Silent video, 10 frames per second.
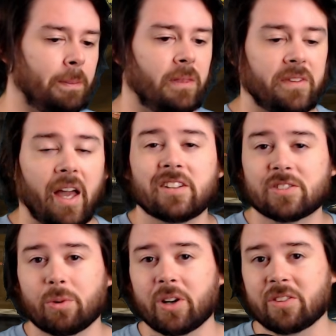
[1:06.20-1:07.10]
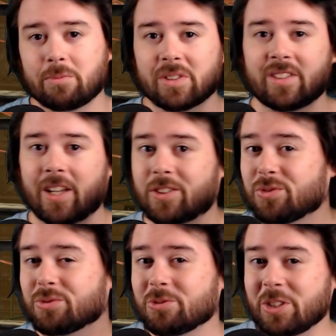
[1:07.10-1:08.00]
That is where the mistake
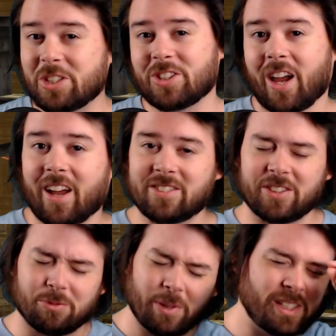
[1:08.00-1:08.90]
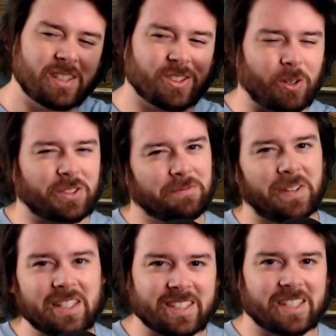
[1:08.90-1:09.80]
truly shines and you really start to
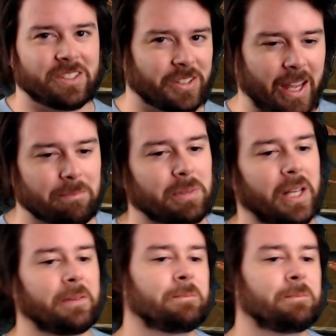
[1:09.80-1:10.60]
feel it in your gameplay.